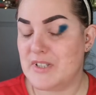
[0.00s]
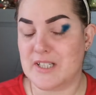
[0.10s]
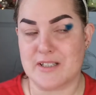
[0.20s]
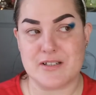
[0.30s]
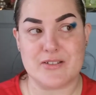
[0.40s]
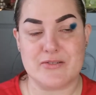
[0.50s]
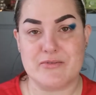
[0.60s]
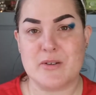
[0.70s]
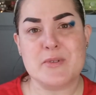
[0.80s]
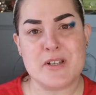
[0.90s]
is.
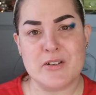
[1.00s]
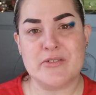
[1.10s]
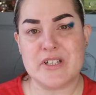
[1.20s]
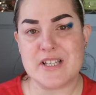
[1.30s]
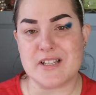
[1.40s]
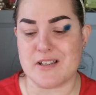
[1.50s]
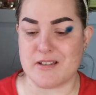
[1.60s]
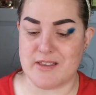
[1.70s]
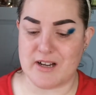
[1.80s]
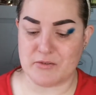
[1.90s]
There was a lot of is's
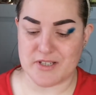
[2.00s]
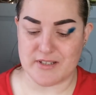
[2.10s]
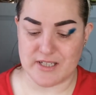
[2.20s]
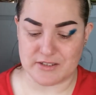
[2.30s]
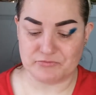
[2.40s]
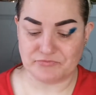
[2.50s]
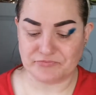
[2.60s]
in that, wasn't there?